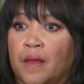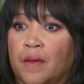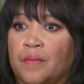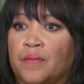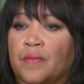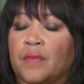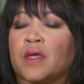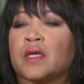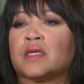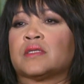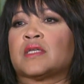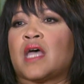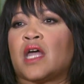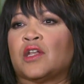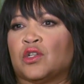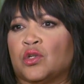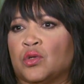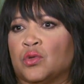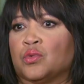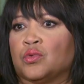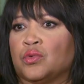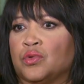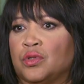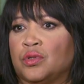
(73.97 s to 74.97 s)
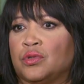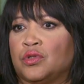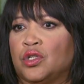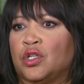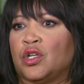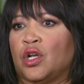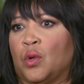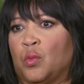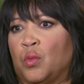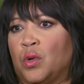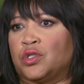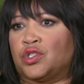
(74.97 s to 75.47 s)
Because I knew, you
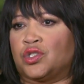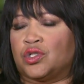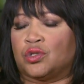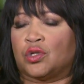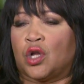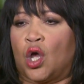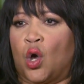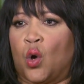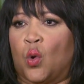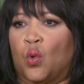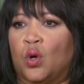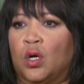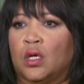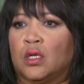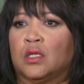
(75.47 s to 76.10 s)
know, once you know,